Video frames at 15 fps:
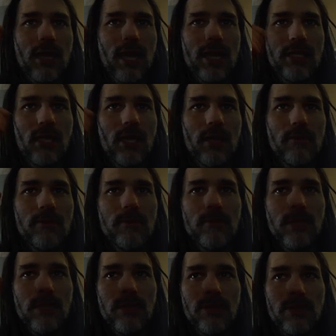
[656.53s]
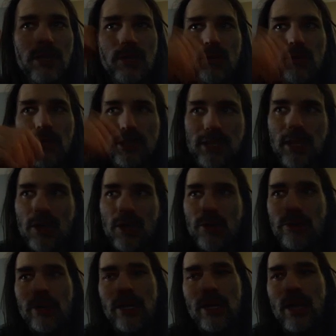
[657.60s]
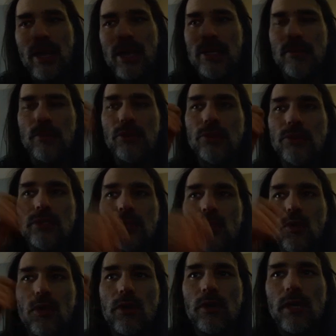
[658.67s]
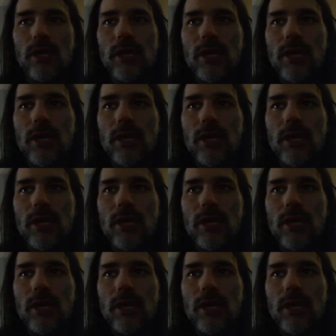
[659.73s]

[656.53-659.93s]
end up either getting wicked out, or I end up losing more.